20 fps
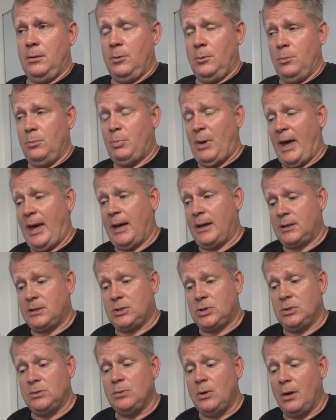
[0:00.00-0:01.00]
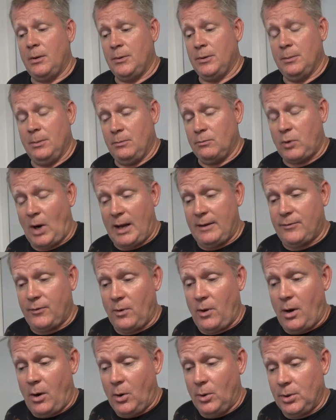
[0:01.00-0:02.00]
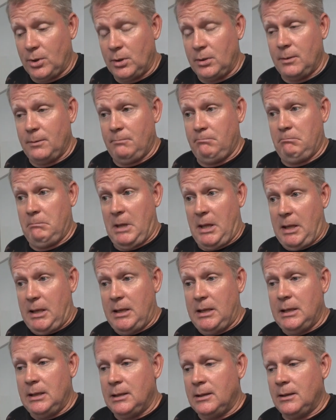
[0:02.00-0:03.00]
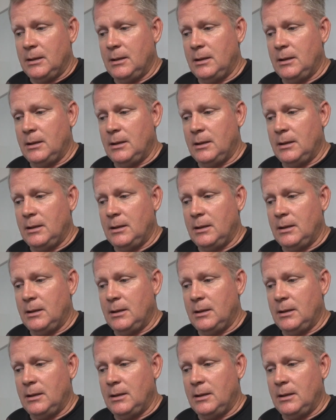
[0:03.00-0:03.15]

back to the rightful owner, me,